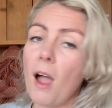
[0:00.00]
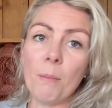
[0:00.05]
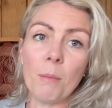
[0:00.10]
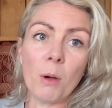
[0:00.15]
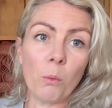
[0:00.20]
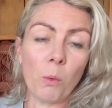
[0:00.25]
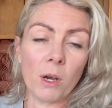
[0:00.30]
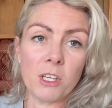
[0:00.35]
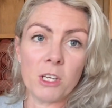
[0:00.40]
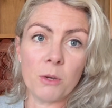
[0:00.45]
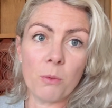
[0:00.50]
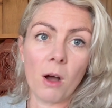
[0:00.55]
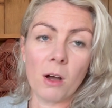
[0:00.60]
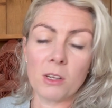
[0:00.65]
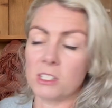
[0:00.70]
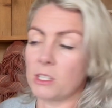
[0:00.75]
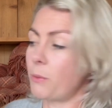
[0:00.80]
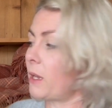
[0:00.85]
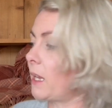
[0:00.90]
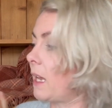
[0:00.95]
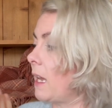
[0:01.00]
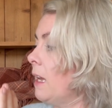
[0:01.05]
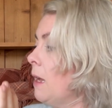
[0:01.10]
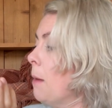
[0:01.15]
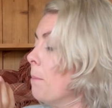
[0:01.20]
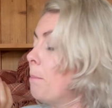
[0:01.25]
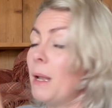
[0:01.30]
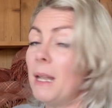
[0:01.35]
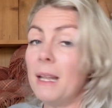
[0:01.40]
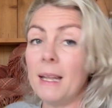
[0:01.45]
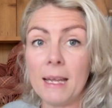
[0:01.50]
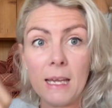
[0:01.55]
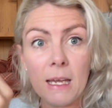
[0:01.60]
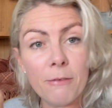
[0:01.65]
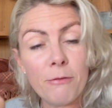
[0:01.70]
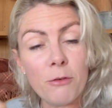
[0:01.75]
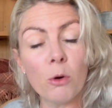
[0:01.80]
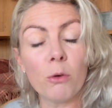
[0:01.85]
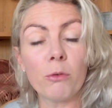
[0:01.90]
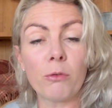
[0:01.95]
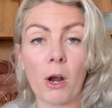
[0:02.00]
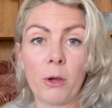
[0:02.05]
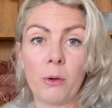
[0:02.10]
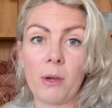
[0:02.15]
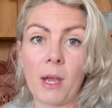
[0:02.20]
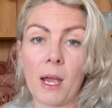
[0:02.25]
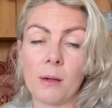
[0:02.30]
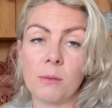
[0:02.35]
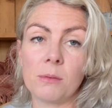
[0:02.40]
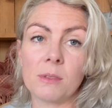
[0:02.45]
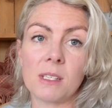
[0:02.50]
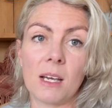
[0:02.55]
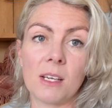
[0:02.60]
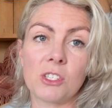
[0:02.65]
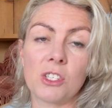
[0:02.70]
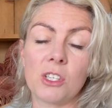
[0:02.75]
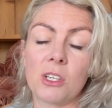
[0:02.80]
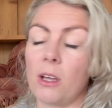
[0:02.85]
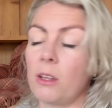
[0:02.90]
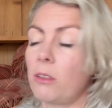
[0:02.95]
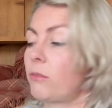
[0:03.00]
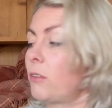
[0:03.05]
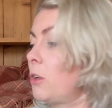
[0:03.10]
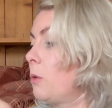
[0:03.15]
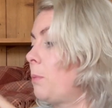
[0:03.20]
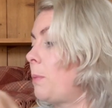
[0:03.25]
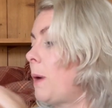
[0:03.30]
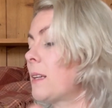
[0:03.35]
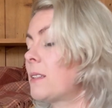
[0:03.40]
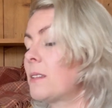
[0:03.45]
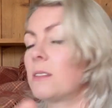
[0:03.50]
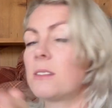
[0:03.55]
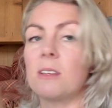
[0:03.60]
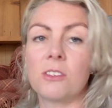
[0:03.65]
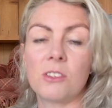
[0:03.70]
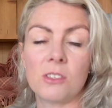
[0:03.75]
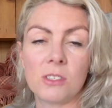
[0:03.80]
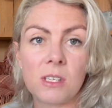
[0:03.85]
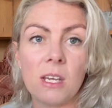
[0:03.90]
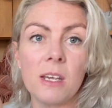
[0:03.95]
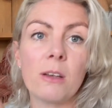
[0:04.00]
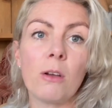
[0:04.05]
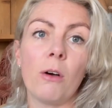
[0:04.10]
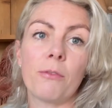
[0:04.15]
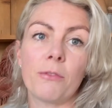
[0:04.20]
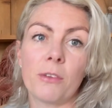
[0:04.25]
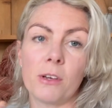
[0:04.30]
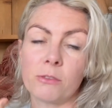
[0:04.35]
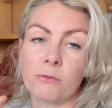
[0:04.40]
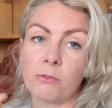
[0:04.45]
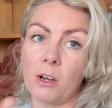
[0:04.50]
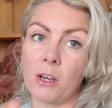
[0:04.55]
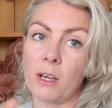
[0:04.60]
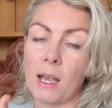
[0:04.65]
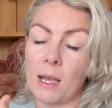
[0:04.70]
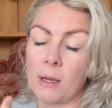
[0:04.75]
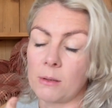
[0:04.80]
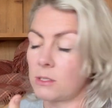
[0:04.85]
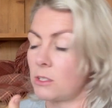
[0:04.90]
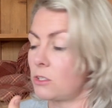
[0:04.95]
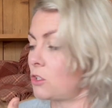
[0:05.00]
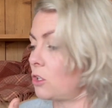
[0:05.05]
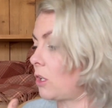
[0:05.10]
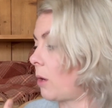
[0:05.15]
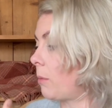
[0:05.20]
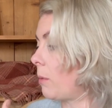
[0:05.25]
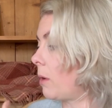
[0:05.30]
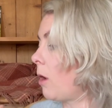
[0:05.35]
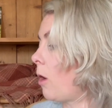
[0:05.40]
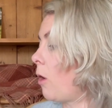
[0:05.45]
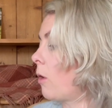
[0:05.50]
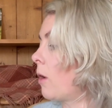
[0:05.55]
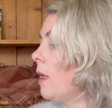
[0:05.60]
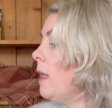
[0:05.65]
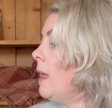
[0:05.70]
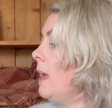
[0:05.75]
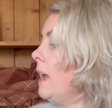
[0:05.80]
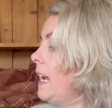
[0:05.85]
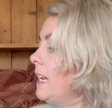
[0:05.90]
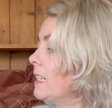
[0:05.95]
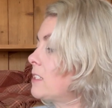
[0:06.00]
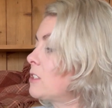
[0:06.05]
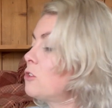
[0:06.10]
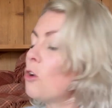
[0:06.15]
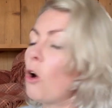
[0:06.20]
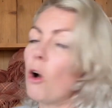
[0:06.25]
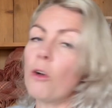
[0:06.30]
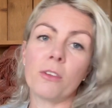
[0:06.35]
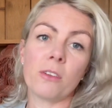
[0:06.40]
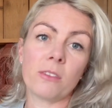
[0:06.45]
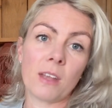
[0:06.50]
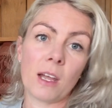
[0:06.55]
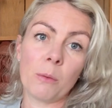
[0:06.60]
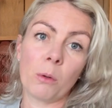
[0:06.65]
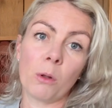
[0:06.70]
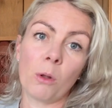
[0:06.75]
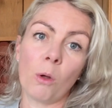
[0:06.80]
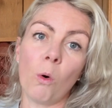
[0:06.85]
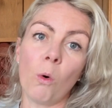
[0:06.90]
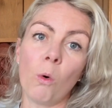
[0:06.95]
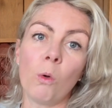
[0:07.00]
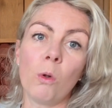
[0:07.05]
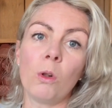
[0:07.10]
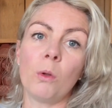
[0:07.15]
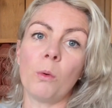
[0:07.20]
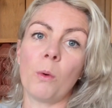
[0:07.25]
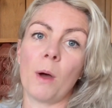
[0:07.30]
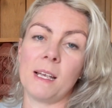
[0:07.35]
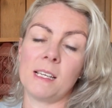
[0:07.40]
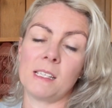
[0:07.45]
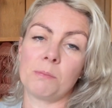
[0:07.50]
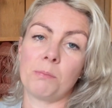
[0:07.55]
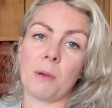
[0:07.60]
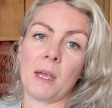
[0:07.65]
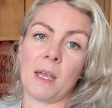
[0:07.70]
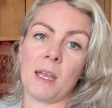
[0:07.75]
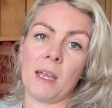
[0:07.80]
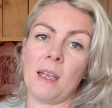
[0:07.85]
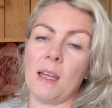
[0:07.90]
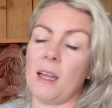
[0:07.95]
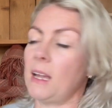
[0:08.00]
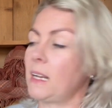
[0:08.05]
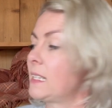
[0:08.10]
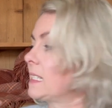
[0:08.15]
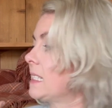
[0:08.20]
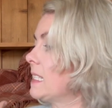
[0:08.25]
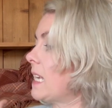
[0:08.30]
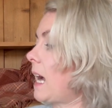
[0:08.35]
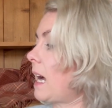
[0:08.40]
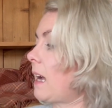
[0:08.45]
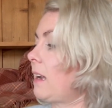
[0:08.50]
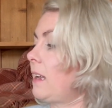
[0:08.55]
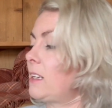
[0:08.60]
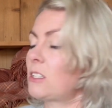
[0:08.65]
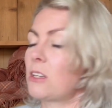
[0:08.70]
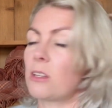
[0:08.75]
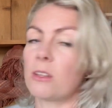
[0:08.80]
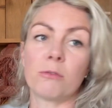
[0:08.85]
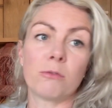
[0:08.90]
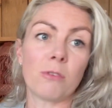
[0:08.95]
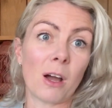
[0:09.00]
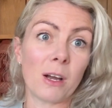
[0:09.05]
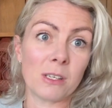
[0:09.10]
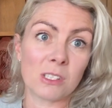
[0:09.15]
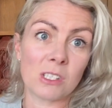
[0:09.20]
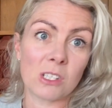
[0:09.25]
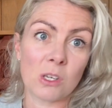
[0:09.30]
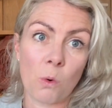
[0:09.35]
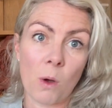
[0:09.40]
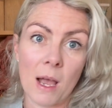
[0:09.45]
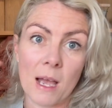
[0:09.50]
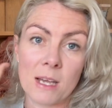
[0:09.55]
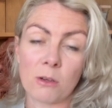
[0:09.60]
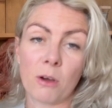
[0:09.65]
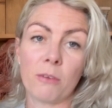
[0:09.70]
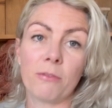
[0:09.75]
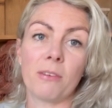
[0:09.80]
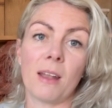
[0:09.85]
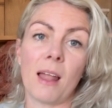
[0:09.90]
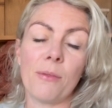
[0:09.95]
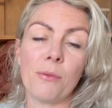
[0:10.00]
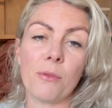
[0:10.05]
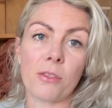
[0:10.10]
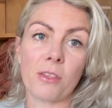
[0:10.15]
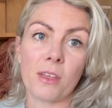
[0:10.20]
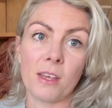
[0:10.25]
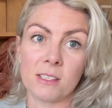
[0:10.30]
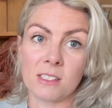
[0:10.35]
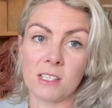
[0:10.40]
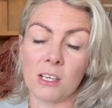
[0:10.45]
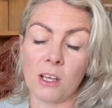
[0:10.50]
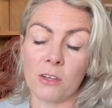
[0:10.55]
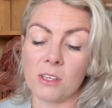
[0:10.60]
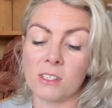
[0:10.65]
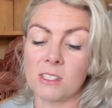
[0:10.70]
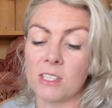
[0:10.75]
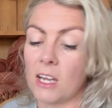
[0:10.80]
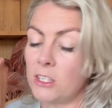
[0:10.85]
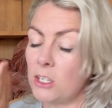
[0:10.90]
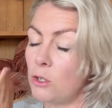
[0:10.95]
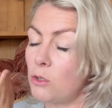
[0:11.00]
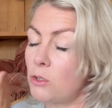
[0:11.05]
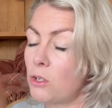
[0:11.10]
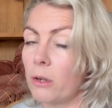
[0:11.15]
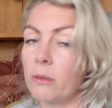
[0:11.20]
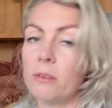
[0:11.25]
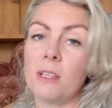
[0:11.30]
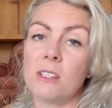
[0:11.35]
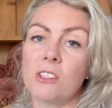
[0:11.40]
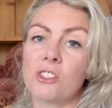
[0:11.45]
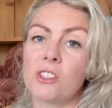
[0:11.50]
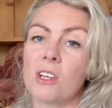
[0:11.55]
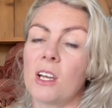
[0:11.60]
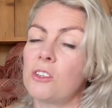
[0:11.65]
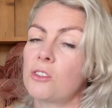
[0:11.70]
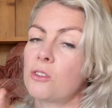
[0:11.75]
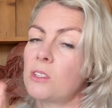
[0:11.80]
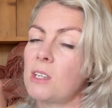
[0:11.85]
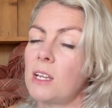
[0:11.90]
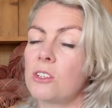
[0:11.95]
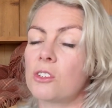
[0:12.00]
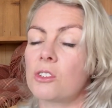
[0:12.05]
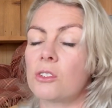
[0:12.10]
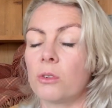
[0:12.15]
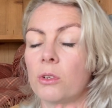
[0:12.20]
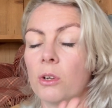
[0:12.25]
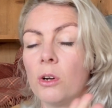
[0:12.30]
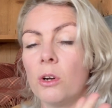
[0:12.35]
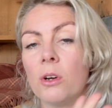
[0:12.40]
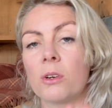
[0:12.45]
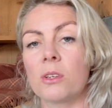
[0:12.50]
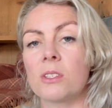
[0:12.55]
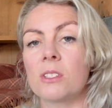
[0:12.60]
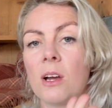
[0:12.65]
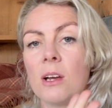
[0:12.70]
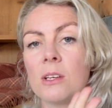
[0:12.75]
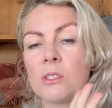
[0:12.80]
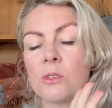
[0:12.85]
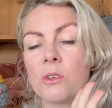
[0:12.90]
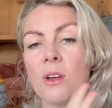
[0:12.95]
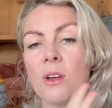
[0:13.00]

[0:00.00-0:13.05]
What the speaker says: When you are doing it, believe your row count as you go through your pattern. So just tick off those row counts as you go along. It's not that they will always be exactly to the right squared off length as the others, and you don't need to change your tension or your hook size